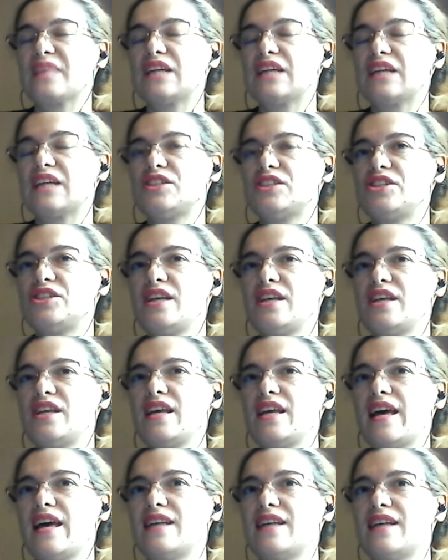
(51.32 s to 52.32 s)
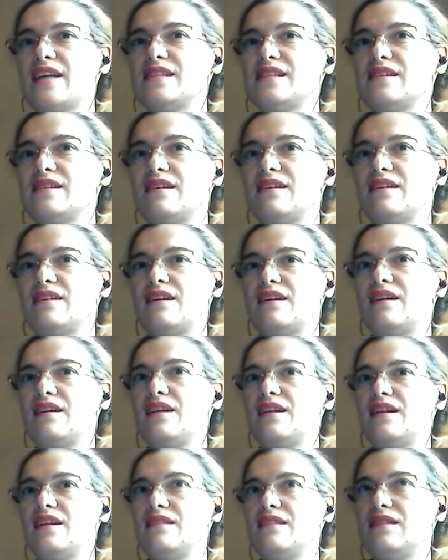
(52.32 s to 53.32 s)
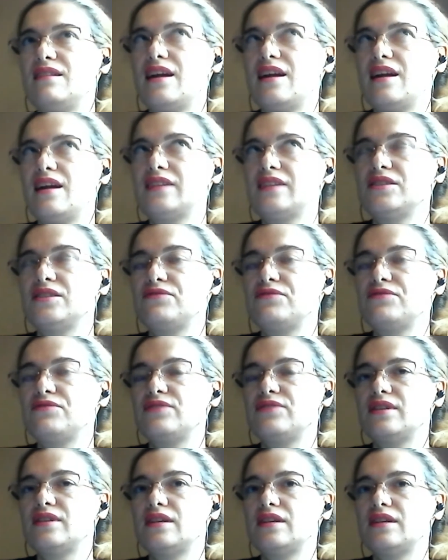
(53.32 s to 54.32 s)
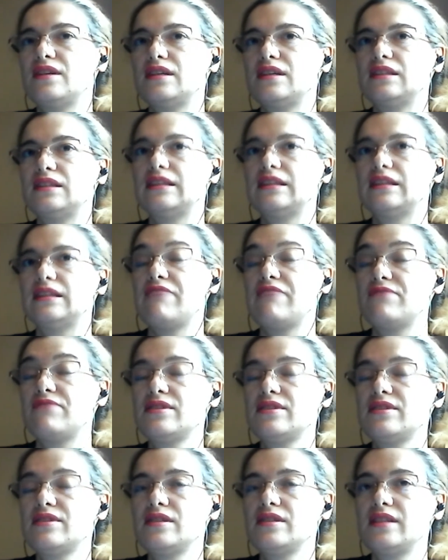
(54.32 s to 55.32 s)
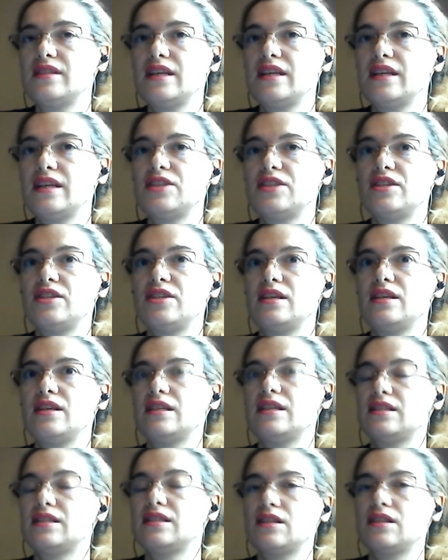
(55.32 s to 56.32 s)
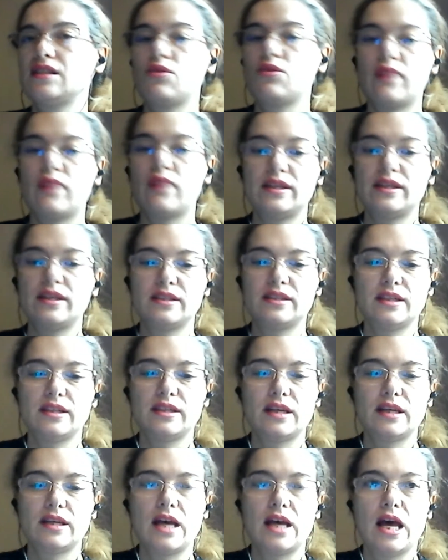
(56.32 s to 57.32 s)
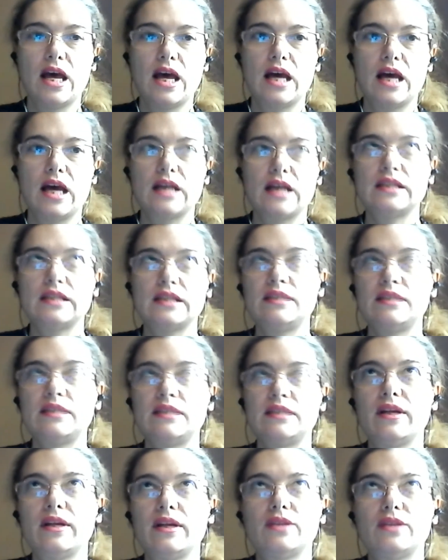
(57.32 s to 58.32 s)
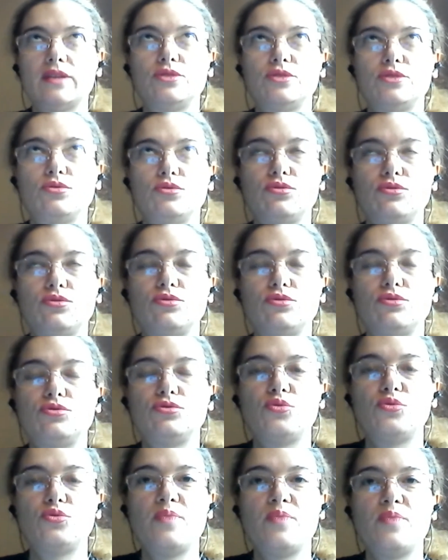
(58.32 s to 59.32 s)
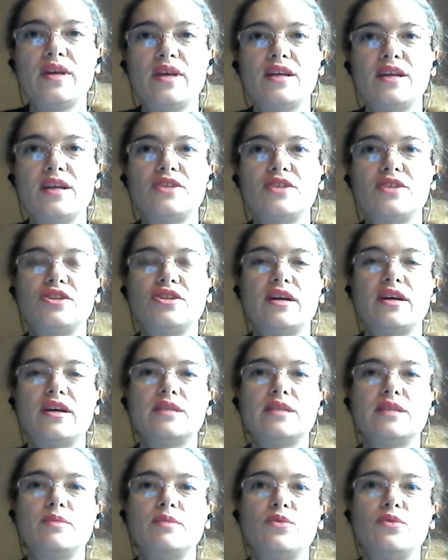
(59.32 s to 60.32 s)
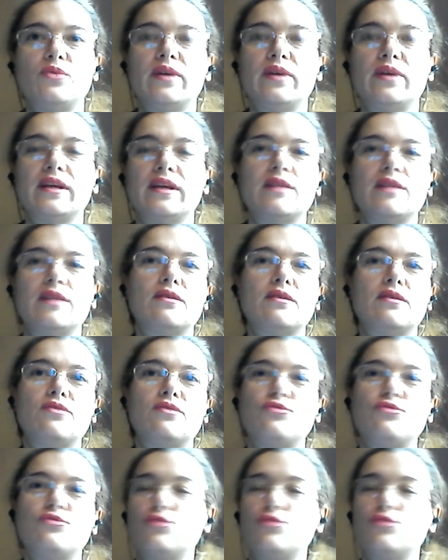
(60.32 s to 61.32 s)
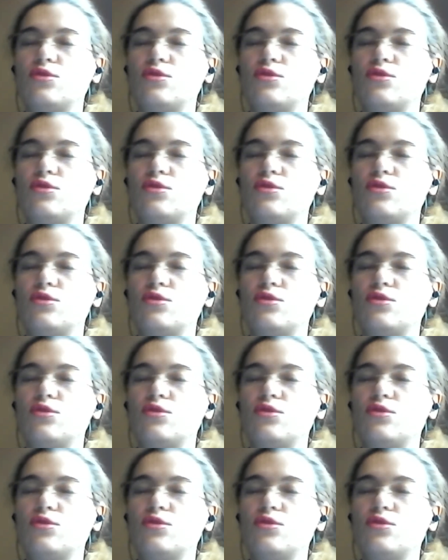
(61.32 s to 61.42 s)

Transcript: she has a lot of diversity. She is quite similar to me. She has been working for